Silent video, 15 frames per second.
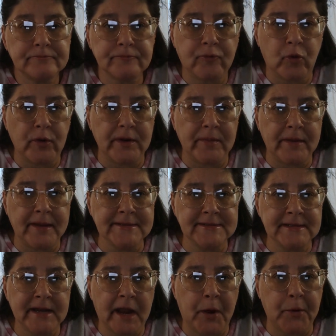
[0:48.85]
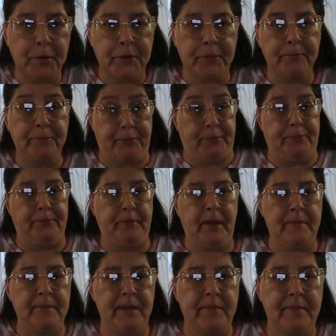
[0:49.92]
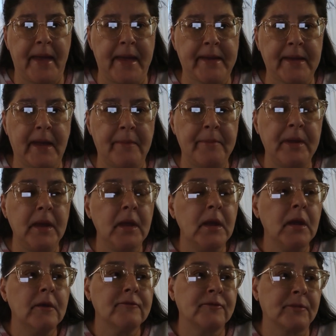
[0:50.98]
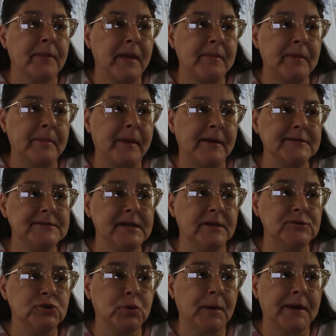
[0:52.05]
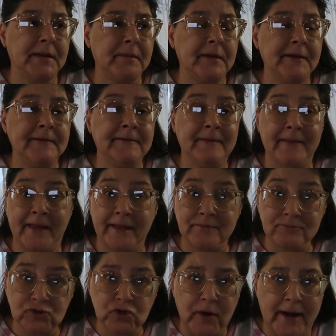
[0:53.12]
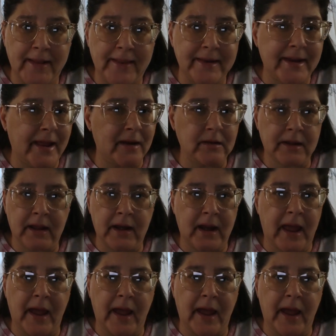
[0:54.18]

40 minutes, an hour, and be back up for maybe about 10, 20 minutes and then try to lay down again.